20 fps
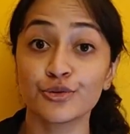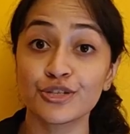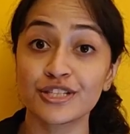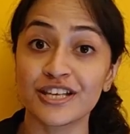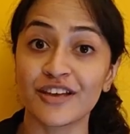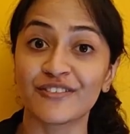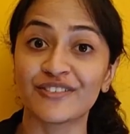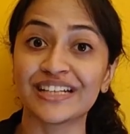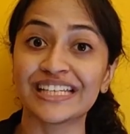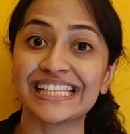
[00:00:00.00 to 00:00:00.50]
to
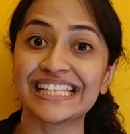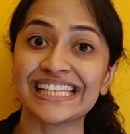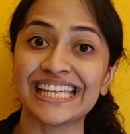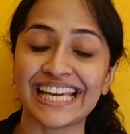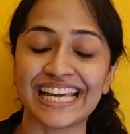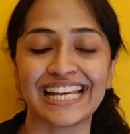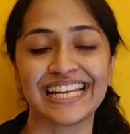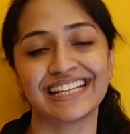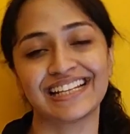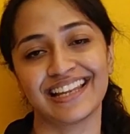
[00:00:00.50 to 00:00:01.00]

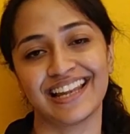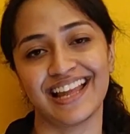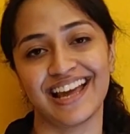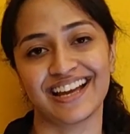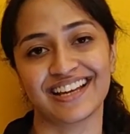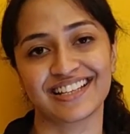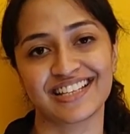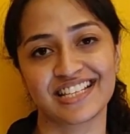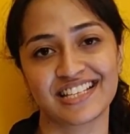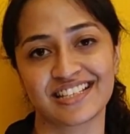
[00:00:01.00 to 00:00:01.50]
78
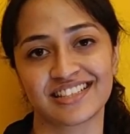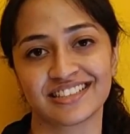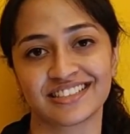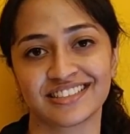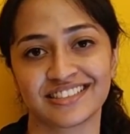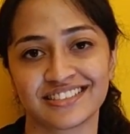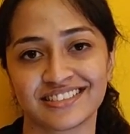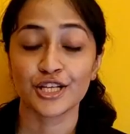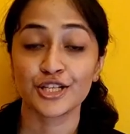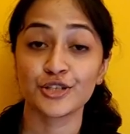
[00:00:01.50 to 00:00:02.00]
lakhs.
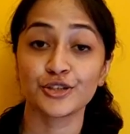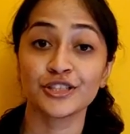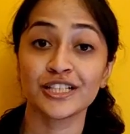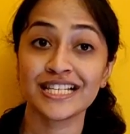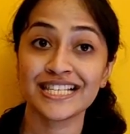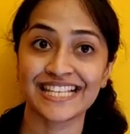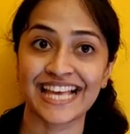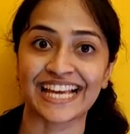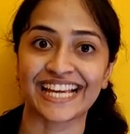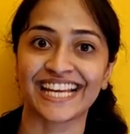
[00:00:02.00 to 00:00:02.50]
So
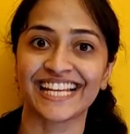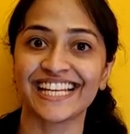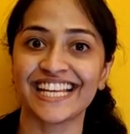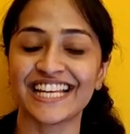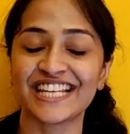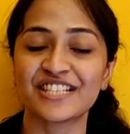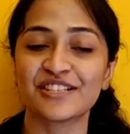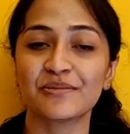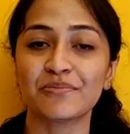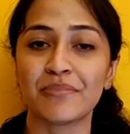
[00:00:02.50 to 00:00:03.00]
the
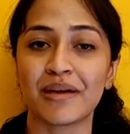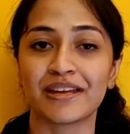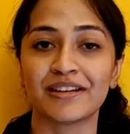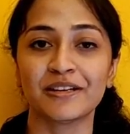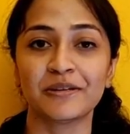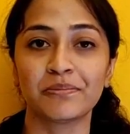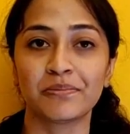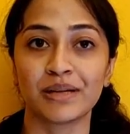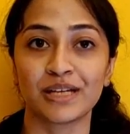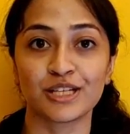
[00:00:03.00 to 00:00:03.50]
second is a
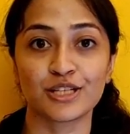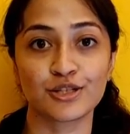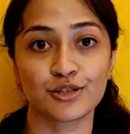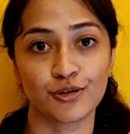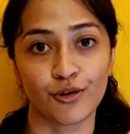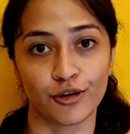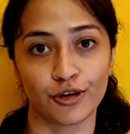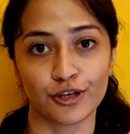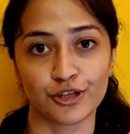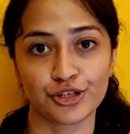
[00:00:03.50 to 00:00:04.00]
merit-based
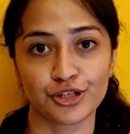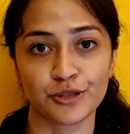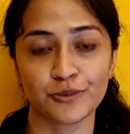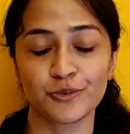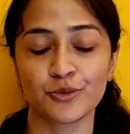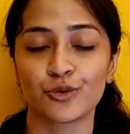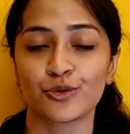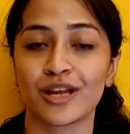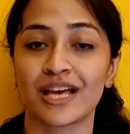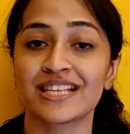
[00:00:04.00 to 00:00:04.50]

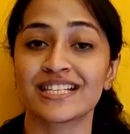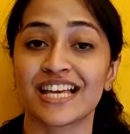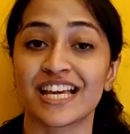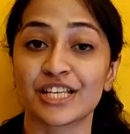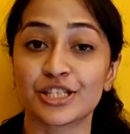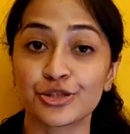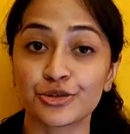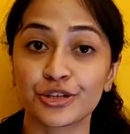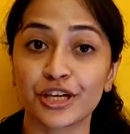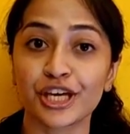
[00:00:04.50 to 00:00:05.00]
scholarship known as
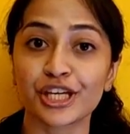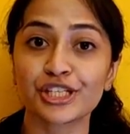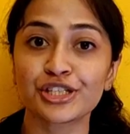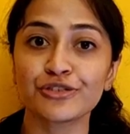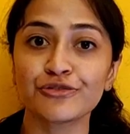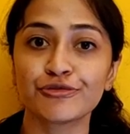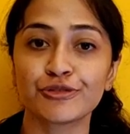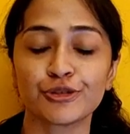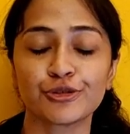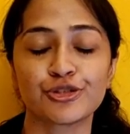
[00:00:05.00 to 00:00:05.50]

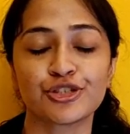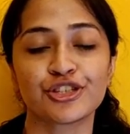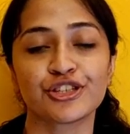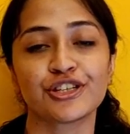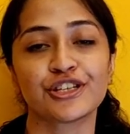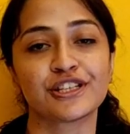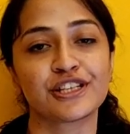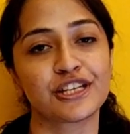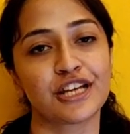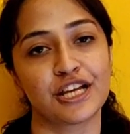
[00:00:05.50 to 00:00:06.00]
Education Future
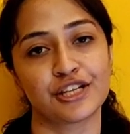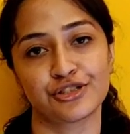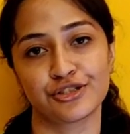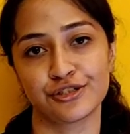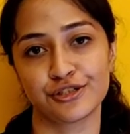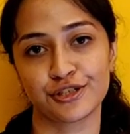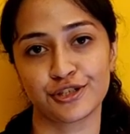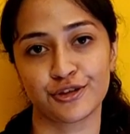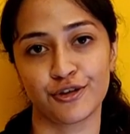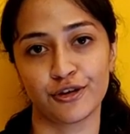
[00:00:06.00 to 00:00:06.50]

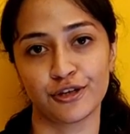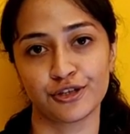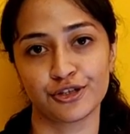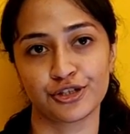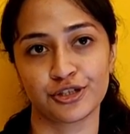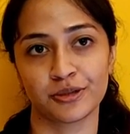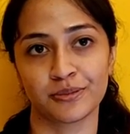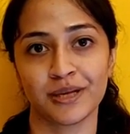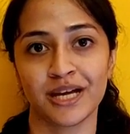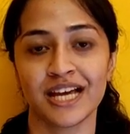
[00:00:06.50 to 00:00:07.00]
International
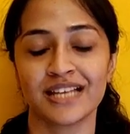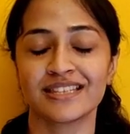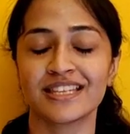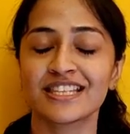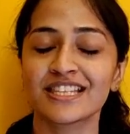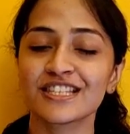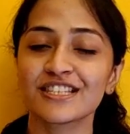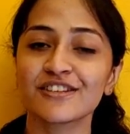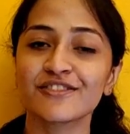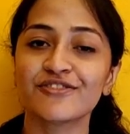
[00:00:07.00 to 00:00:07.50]
Scholarship.
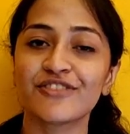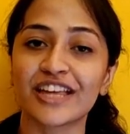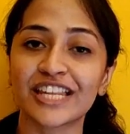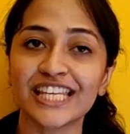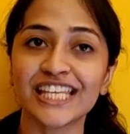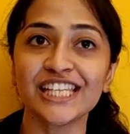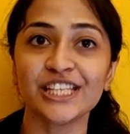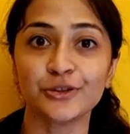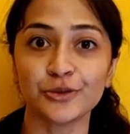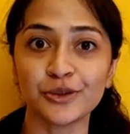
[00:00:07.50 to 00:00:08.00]
This is a
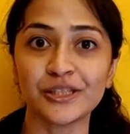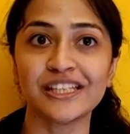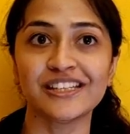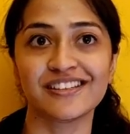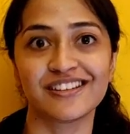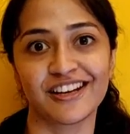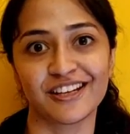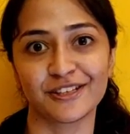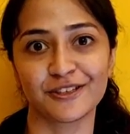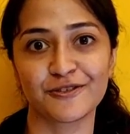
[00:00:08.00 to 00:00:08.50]
very
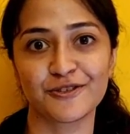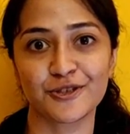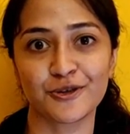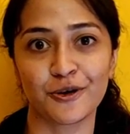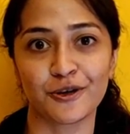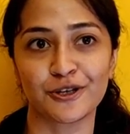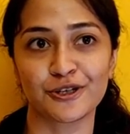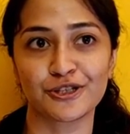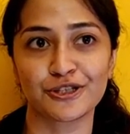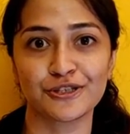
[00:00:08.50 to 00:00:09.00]
unique kind of
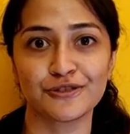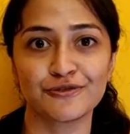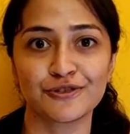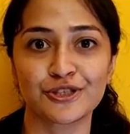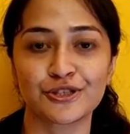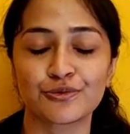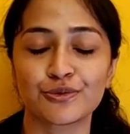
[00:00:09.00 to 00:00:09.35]
scholarship